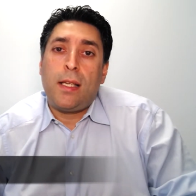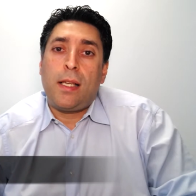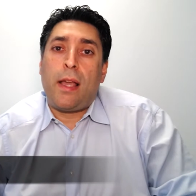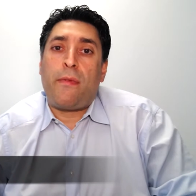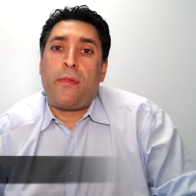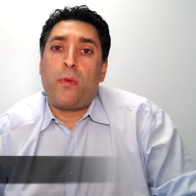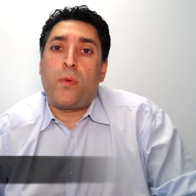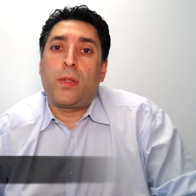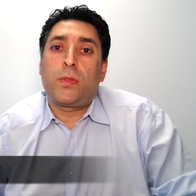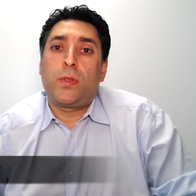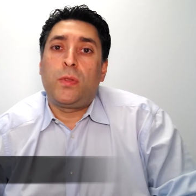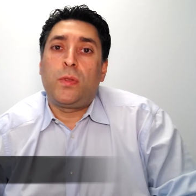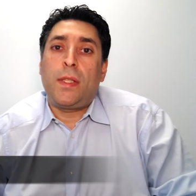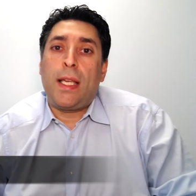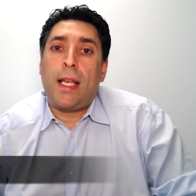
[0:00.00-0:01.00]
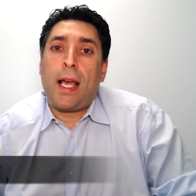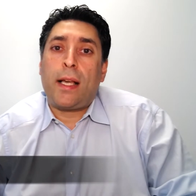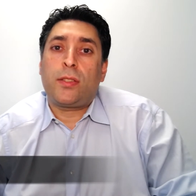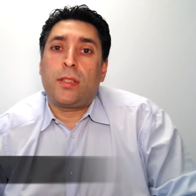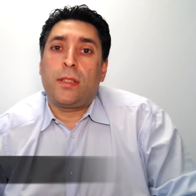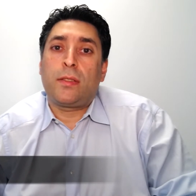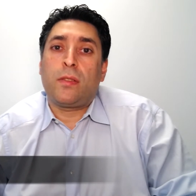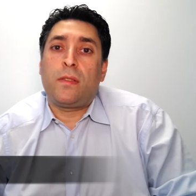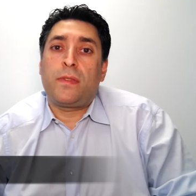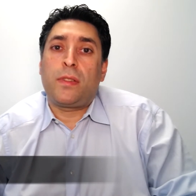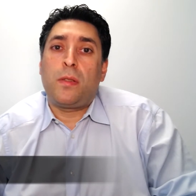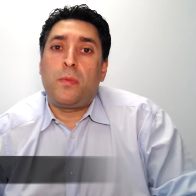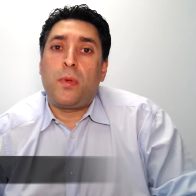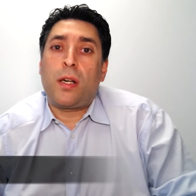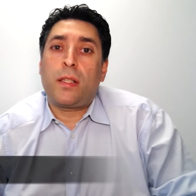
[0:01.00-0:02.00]
if you want to do elections
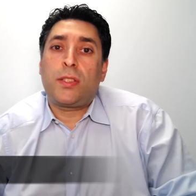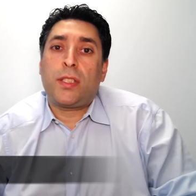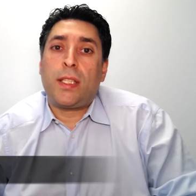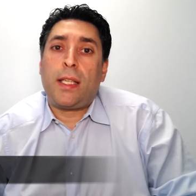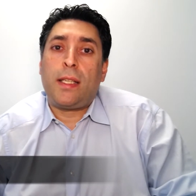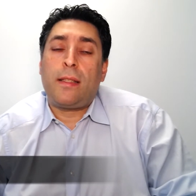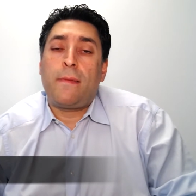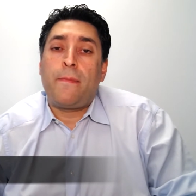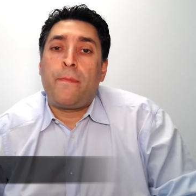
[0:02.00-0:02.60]
over a blockchain,